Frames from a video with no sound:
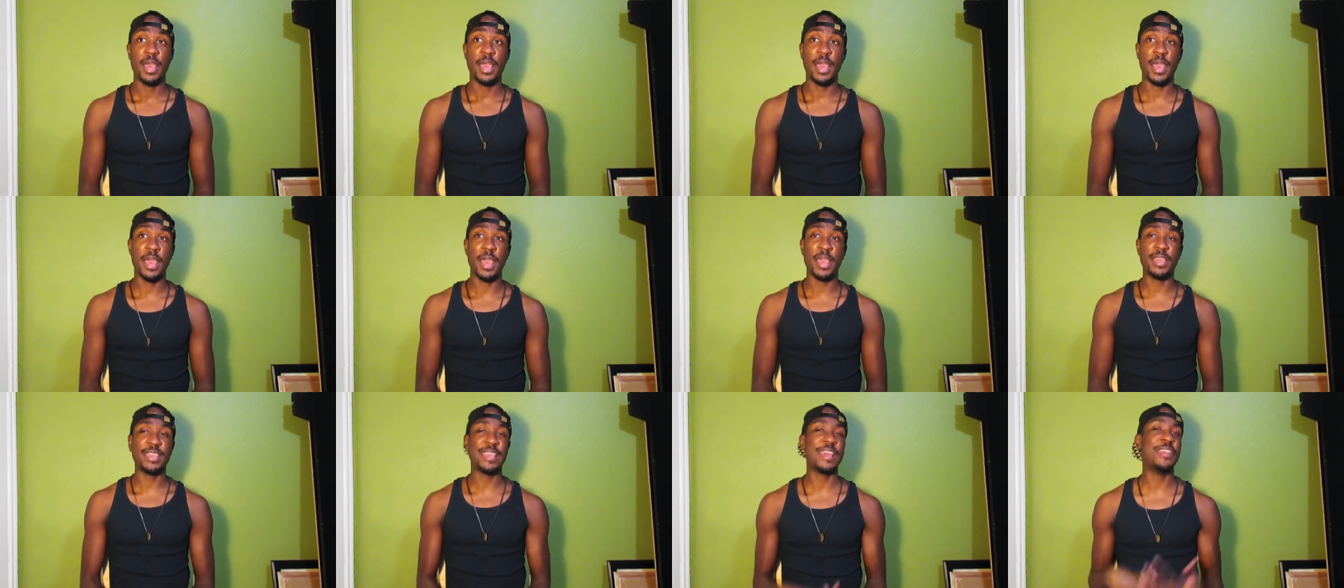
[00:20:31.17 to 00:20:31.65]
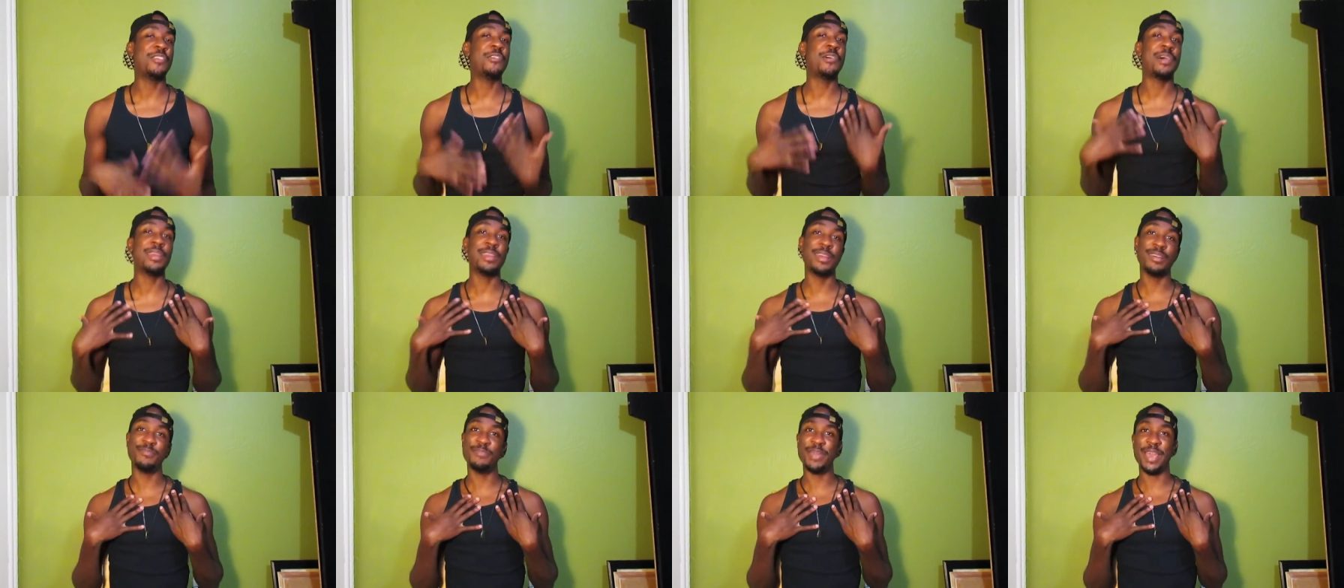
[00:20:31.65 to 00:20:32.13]
And y'all
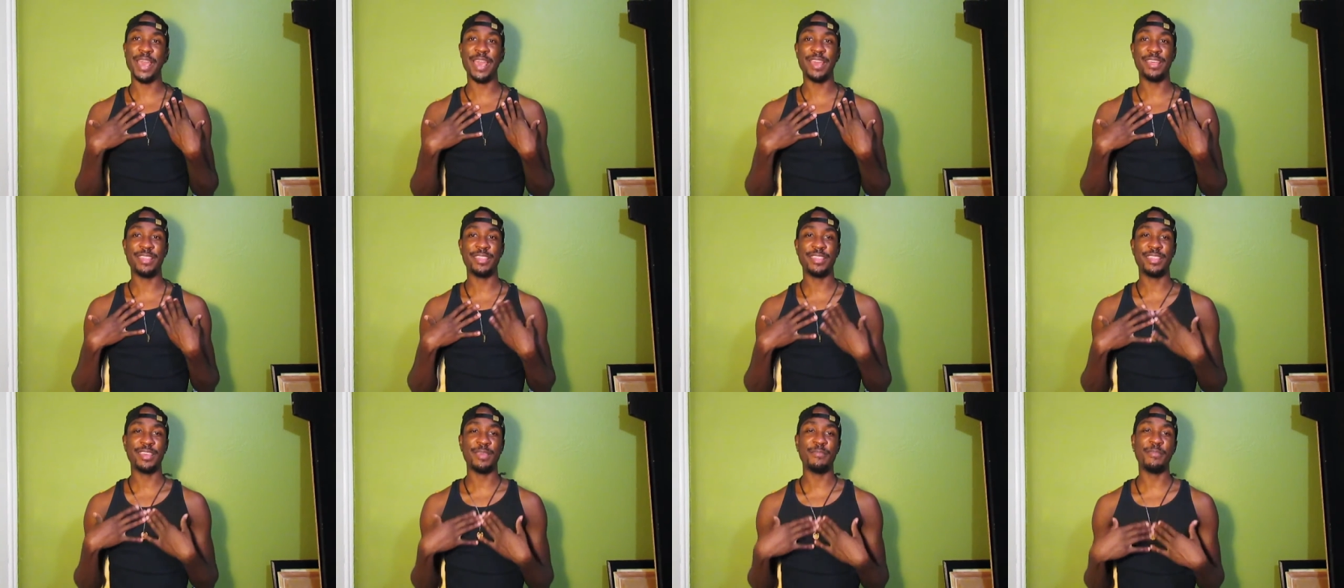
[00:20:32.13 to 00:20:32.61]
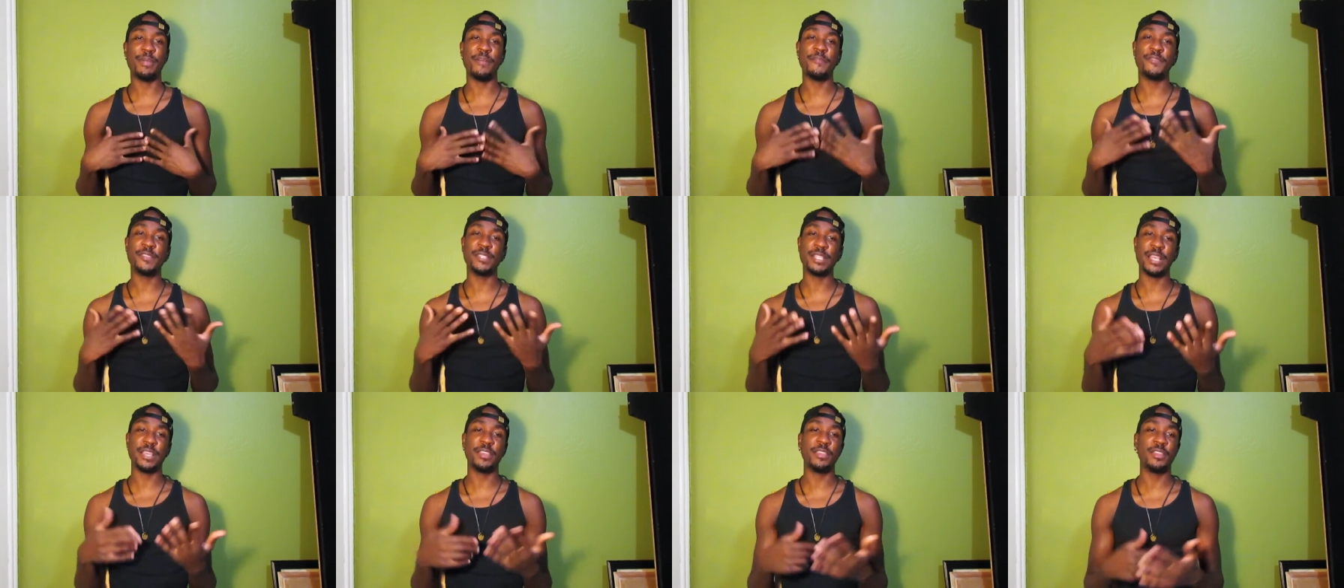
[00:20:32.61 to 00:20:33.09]
know I love Beth. And Beth
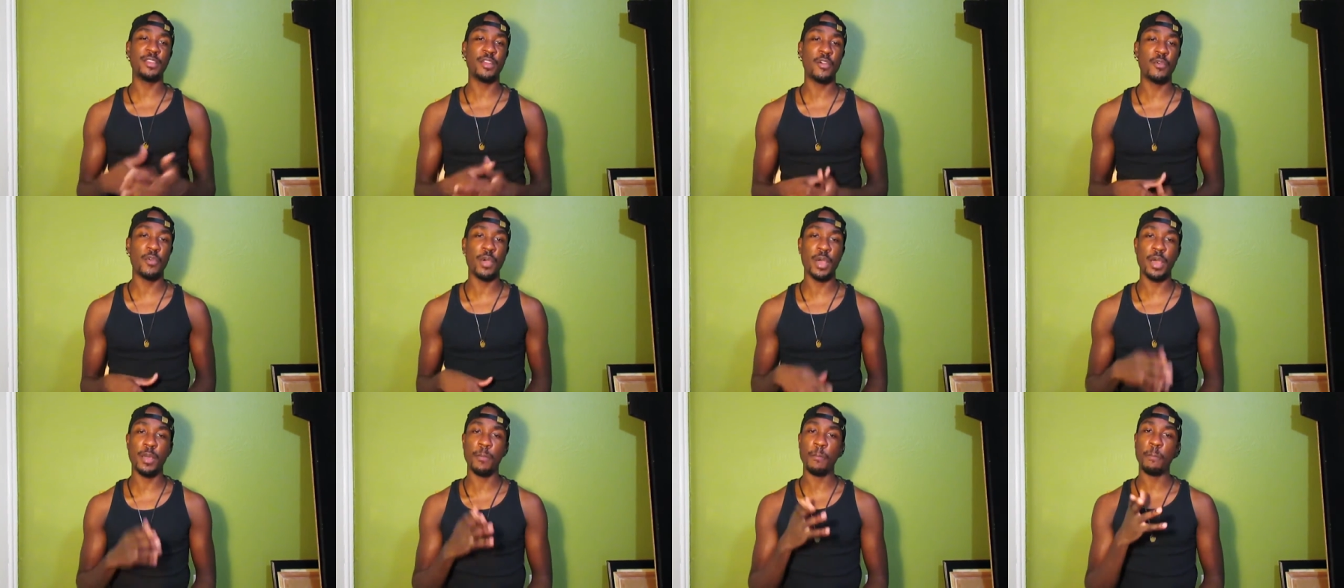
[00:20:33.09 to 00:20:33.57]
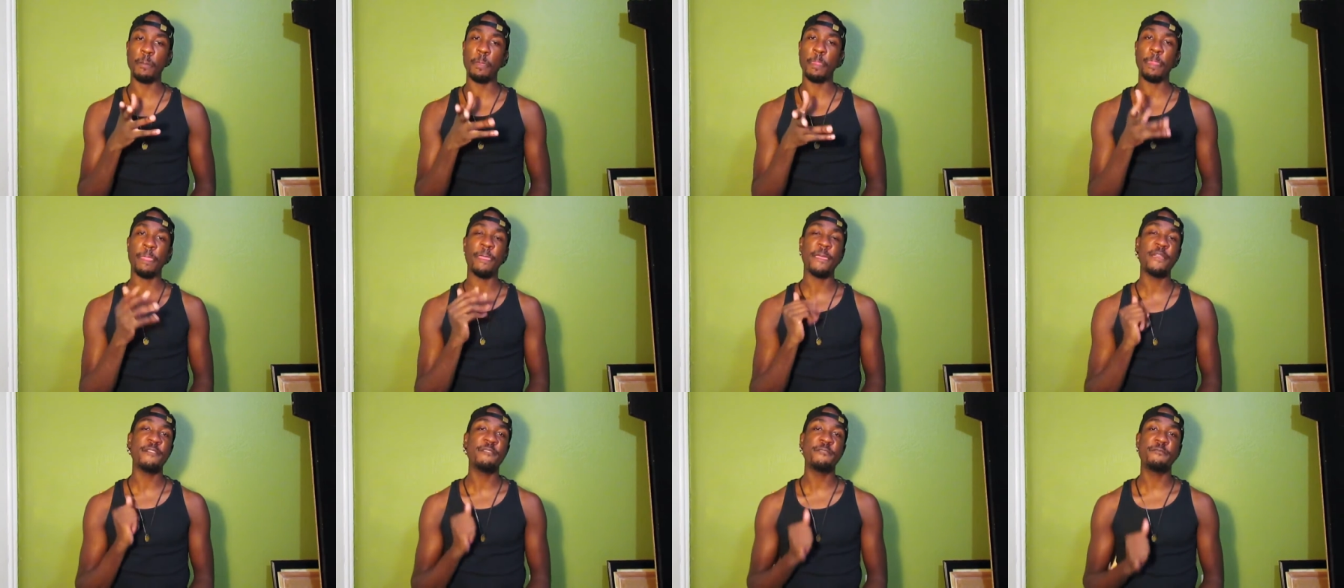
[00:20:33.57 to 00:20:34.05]
was like, you know
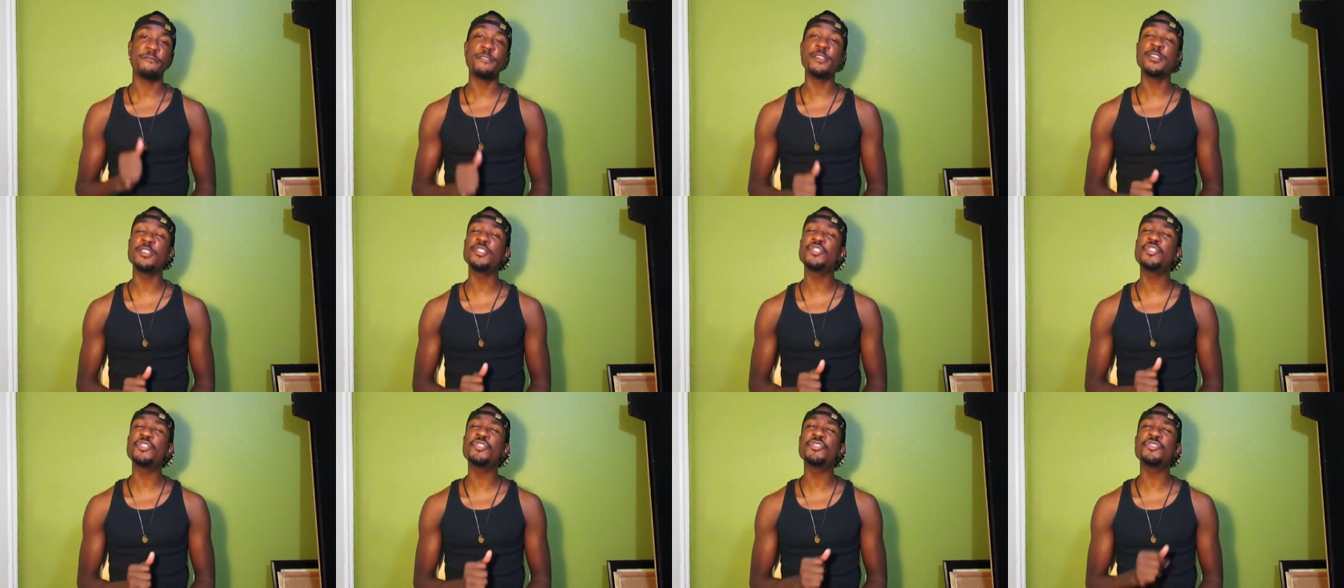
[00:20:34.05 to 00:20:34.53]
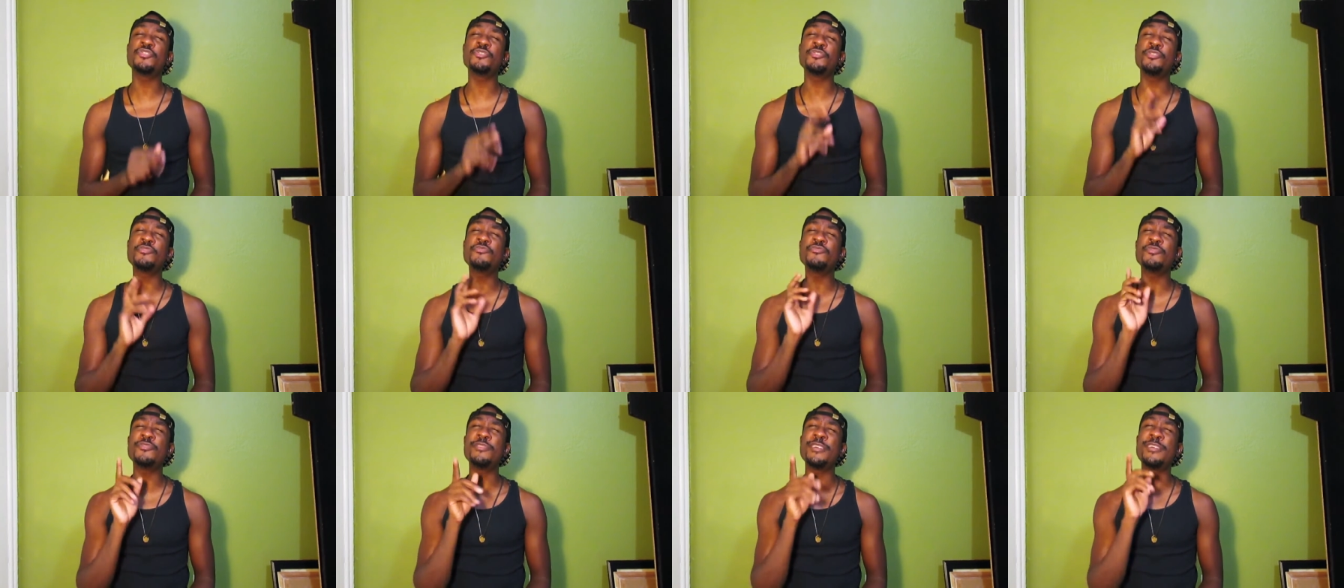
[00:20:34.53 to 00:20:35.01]
what? For you,
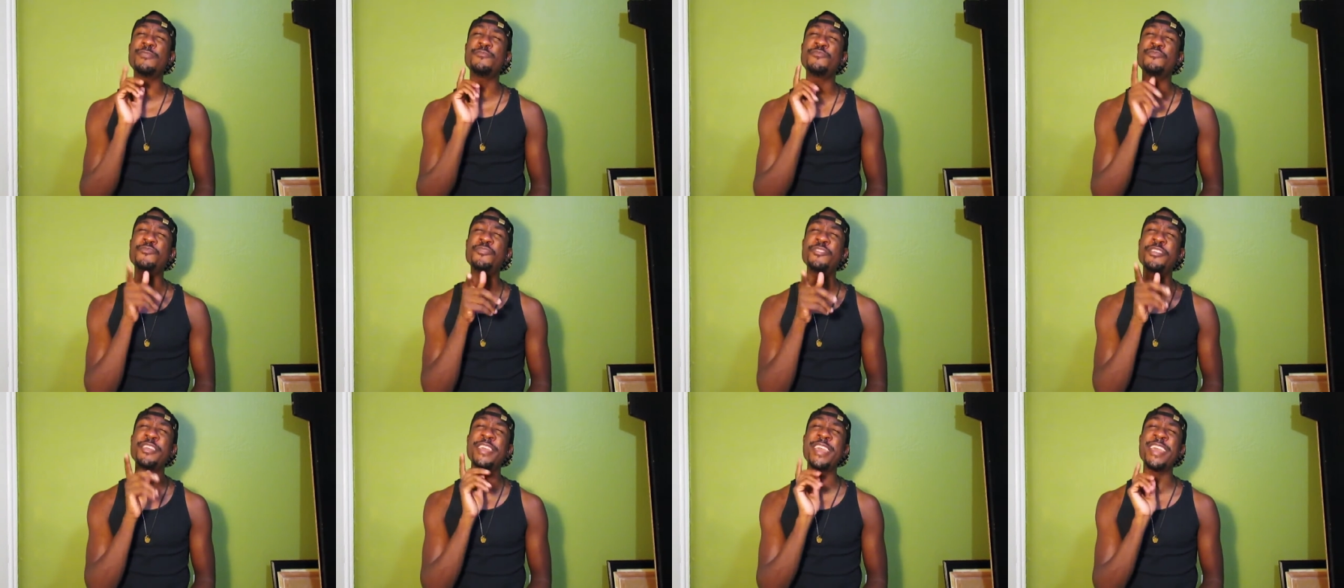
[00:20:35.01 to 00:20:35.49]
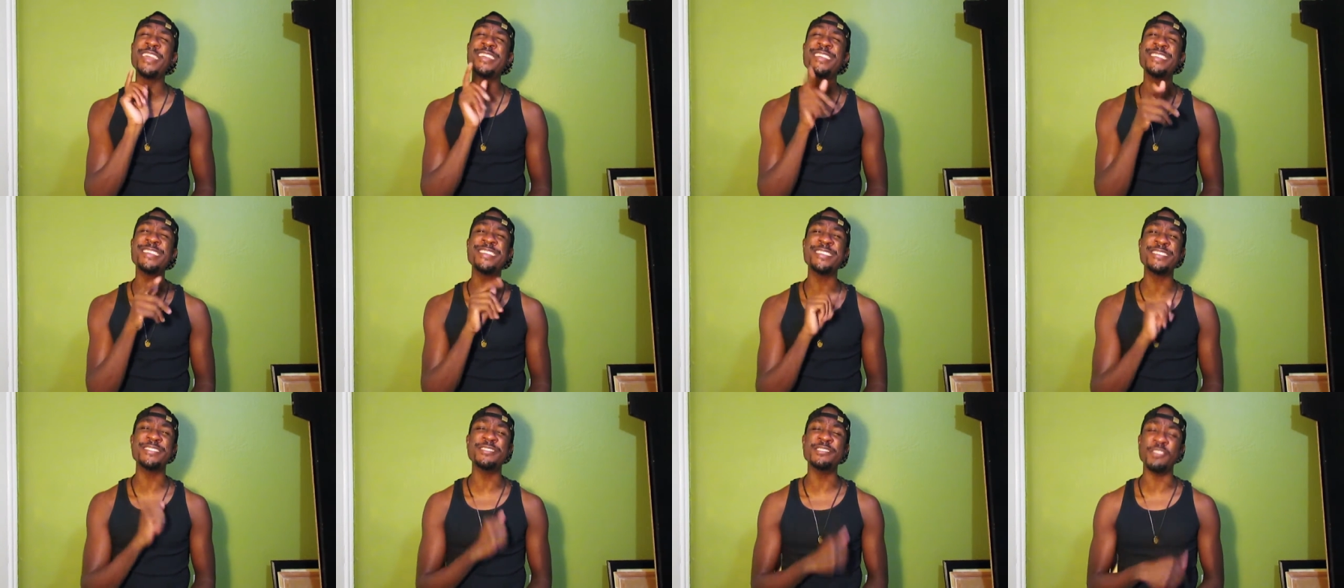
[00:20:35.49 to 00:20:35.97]
I
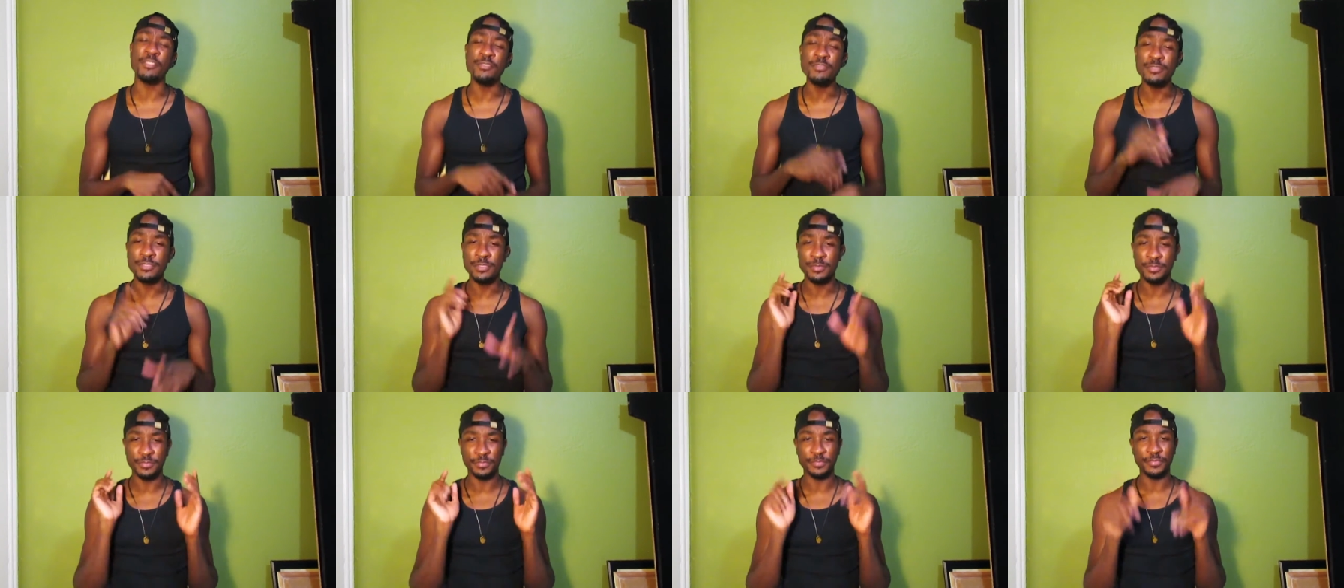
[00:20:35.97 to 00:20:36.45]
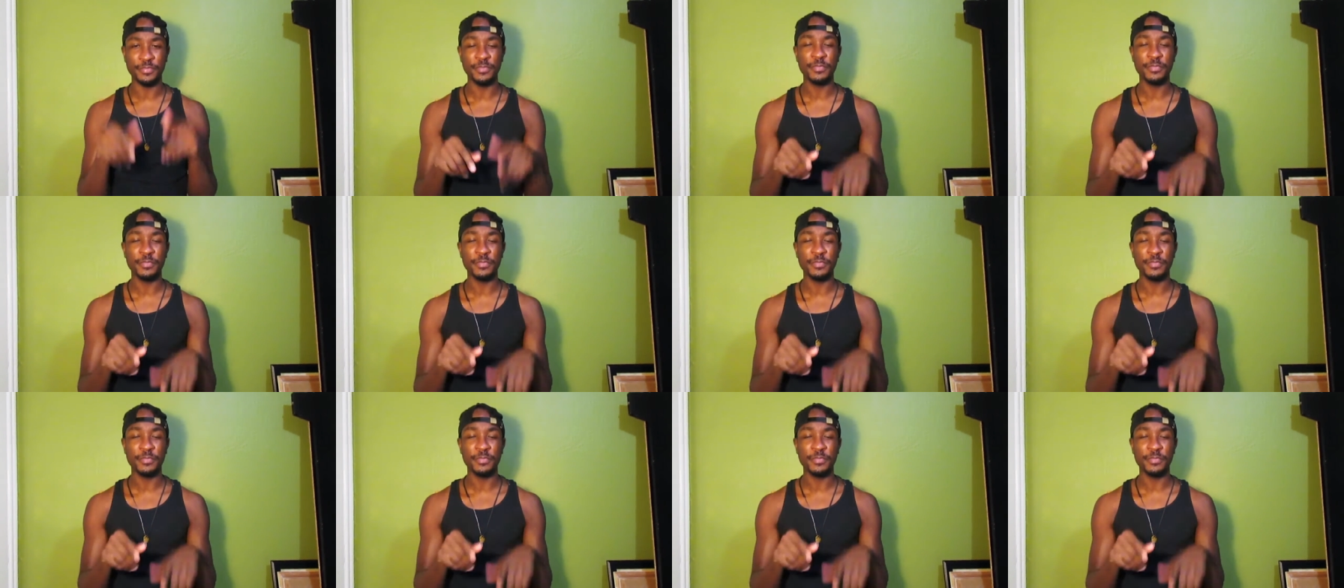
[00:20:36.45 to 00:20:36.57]
will.